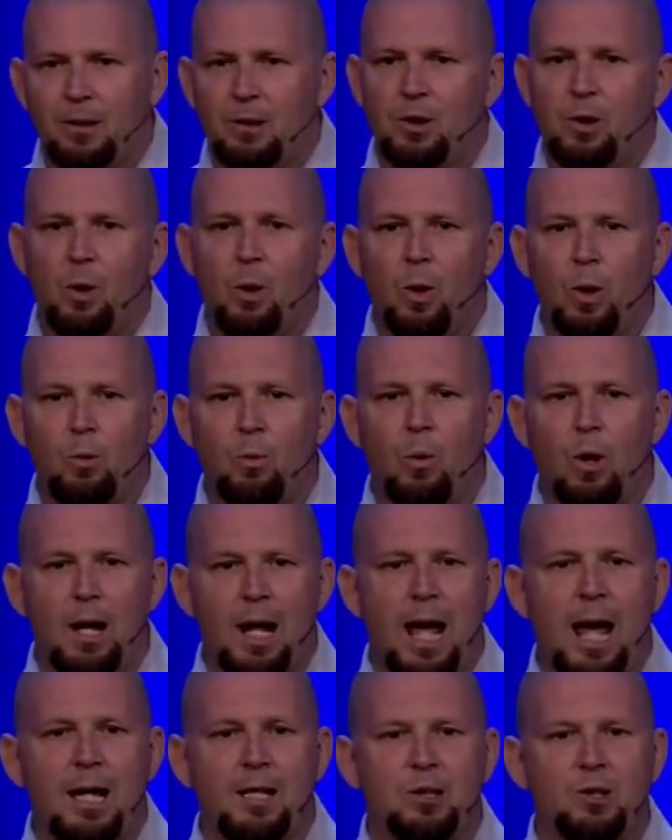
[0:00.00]
doing what
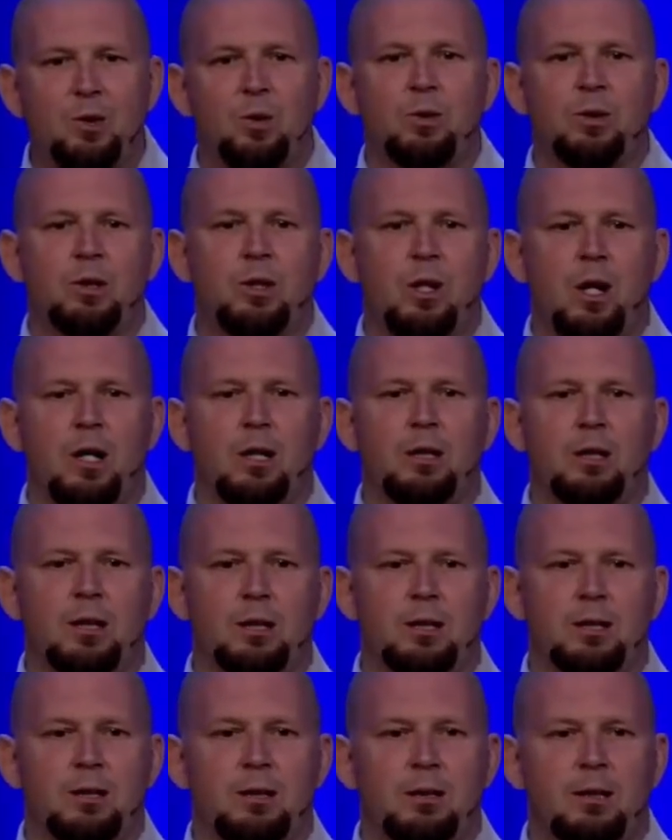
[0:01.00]
has you in the
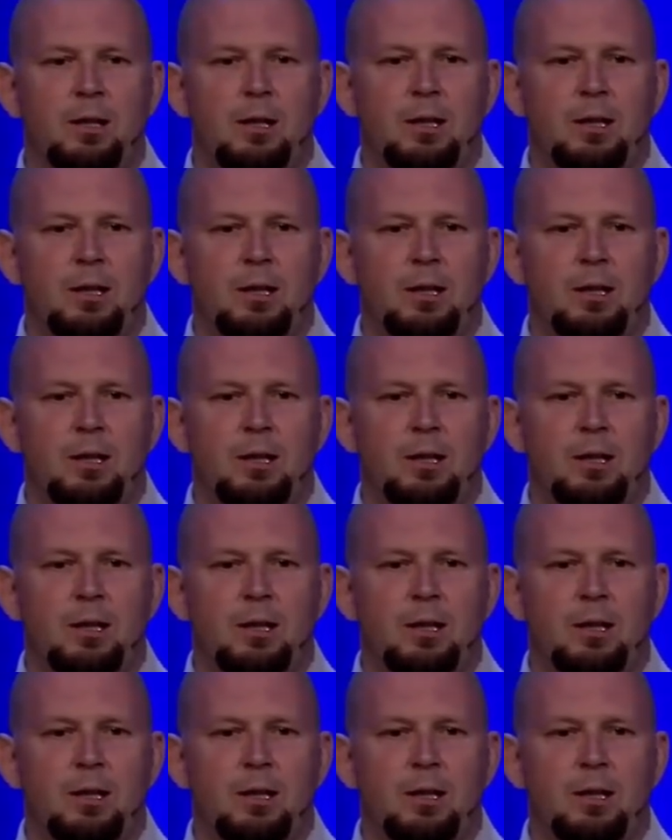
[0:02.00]
darkness.